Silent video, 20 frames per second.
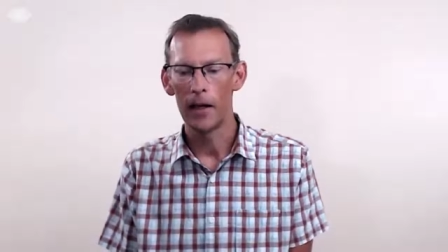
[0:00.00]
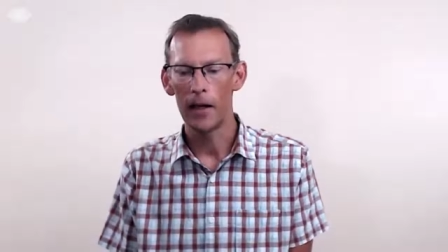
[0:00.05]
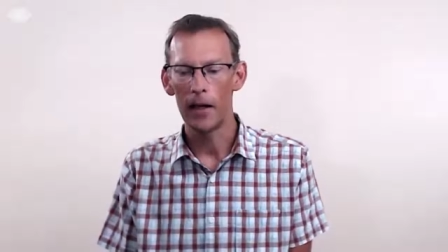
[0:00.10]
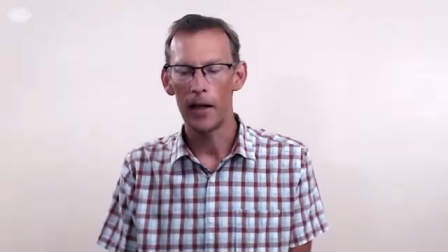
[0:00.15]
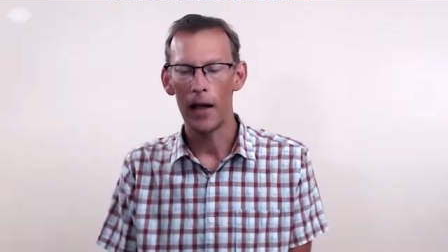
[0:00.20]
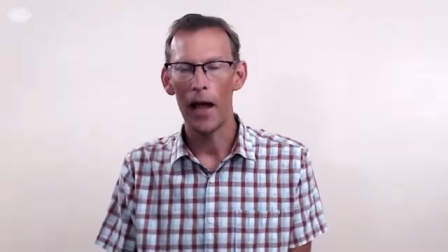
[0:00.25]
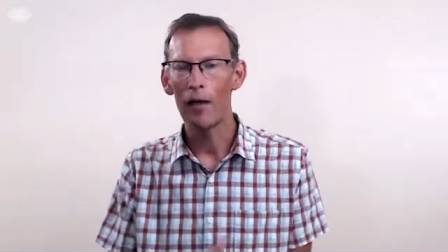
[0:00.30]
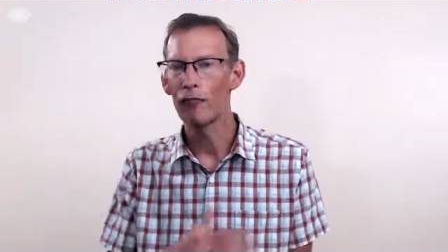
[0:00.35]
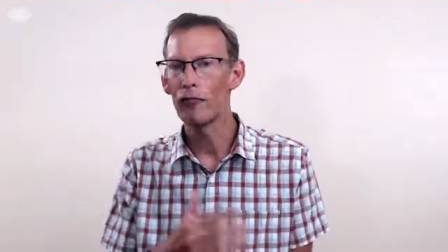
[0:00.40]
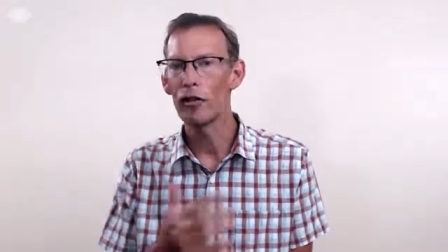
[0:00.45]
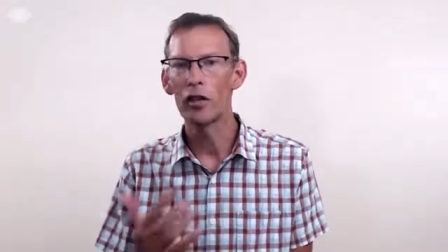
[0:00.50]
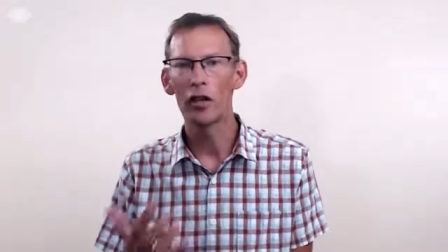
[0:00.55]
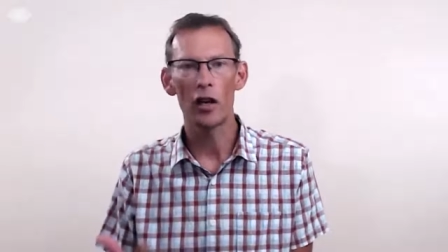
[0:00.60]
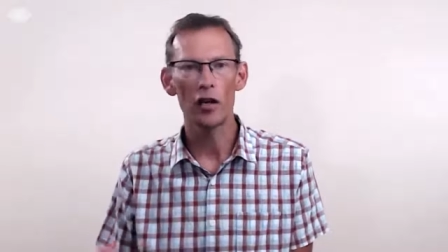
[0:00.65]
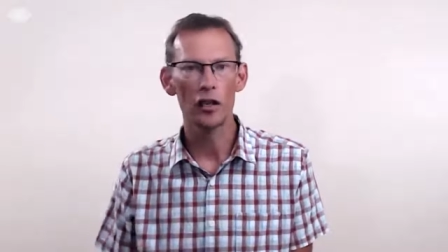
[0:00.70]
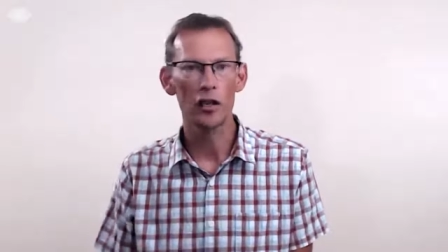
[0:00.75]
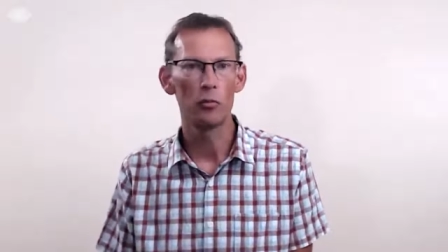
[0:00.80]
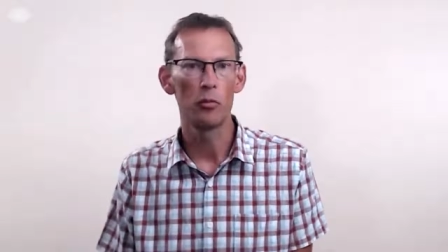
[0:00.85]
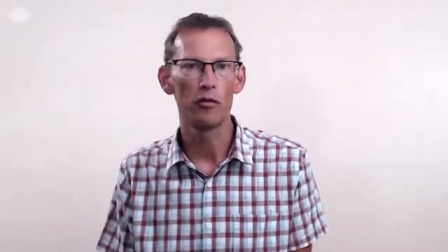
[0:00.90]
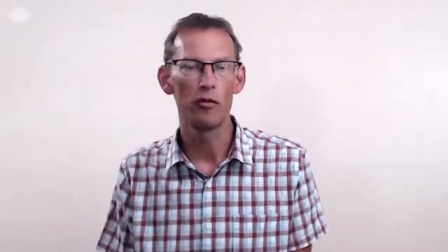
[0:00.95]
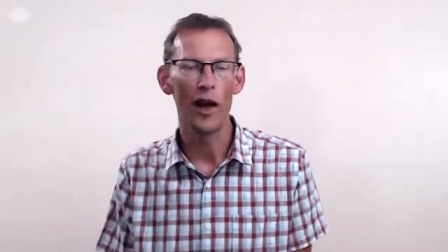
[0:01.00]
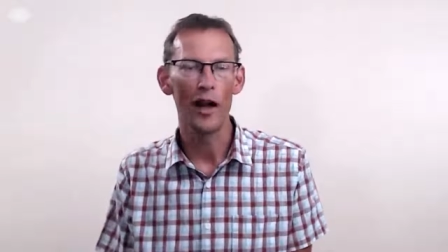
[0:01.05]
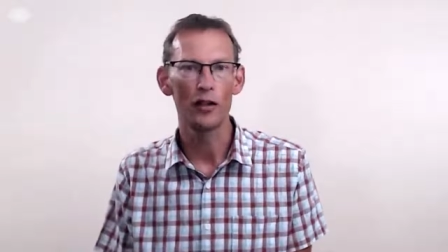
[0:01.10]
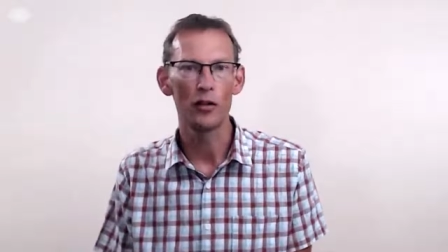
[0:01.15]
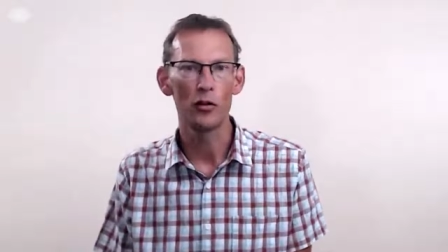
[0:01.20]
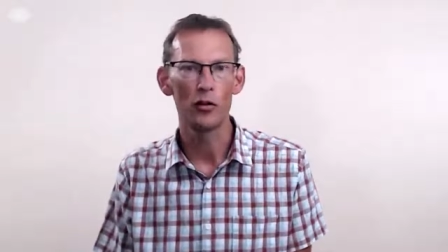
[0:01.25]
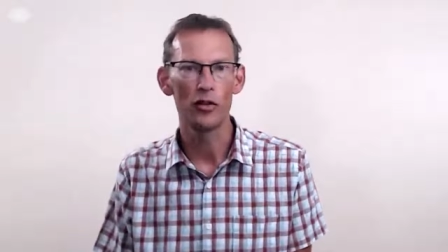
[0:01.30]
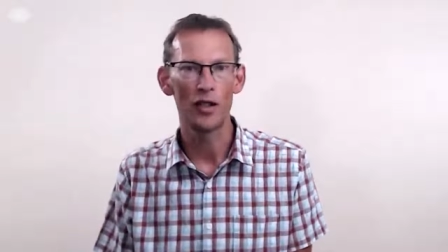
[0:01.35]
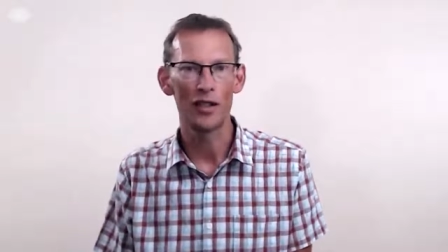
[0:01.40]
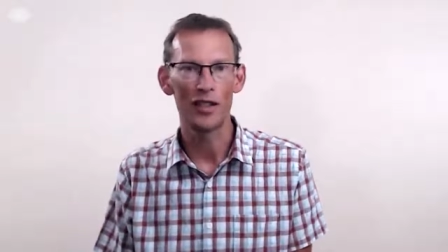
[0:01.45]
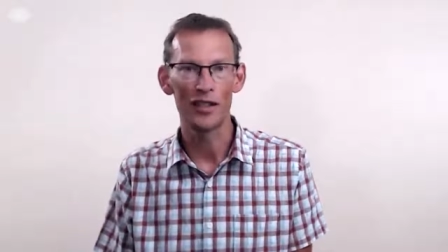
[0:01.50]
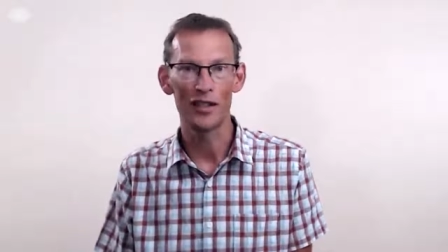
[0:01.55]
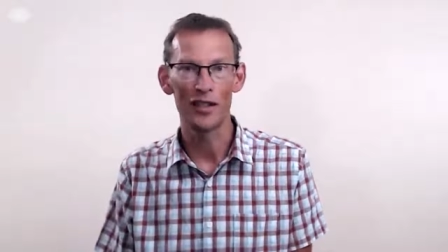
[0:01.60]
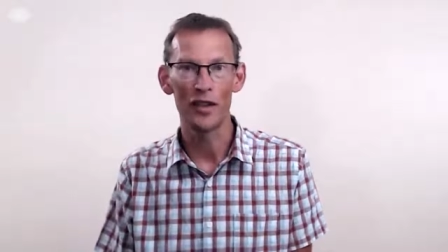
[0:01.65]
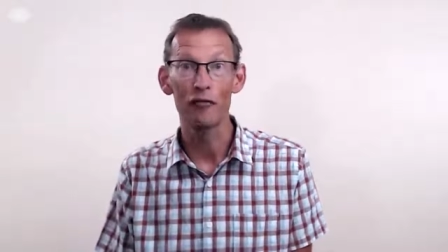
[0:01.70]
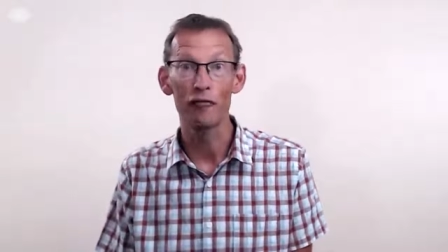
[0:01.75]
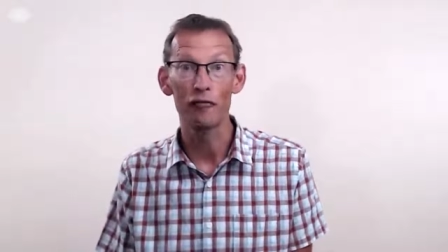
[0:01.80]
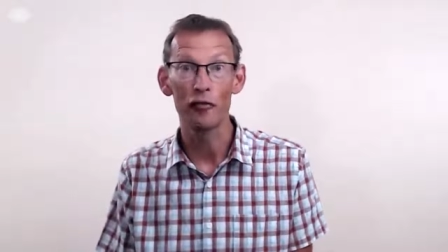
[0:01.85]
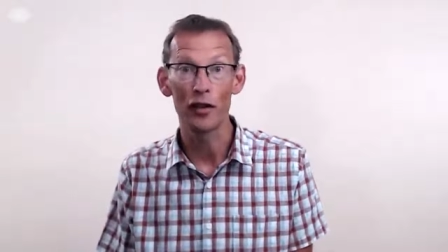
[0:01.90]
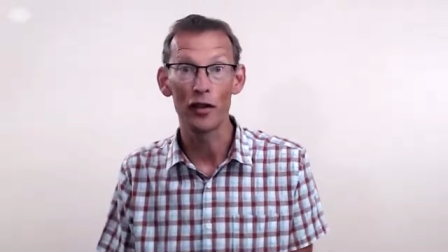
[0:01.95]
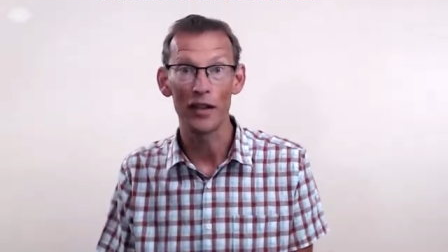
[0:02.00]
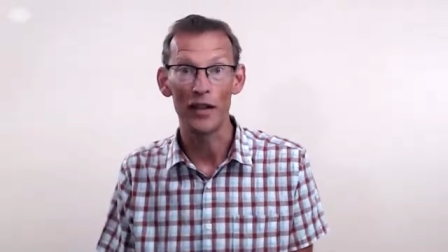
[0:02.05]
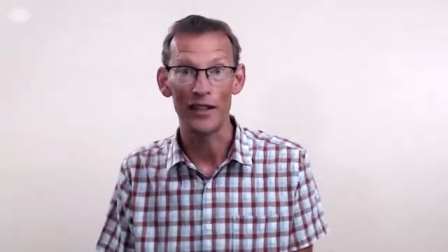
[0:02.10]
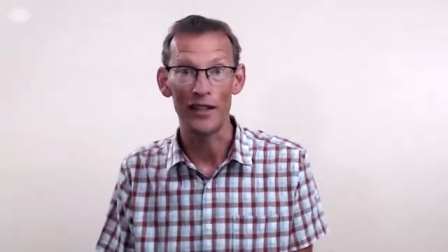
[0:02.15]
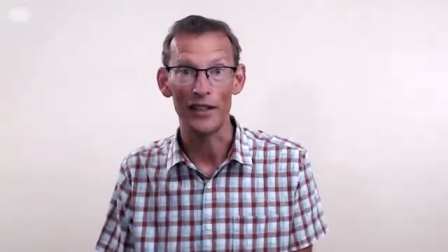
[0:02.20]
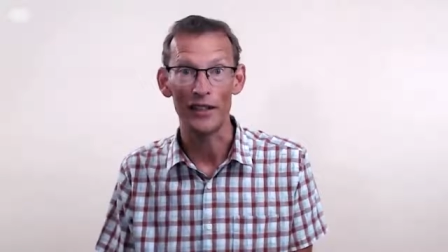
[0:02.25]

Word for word: every customer values things differently,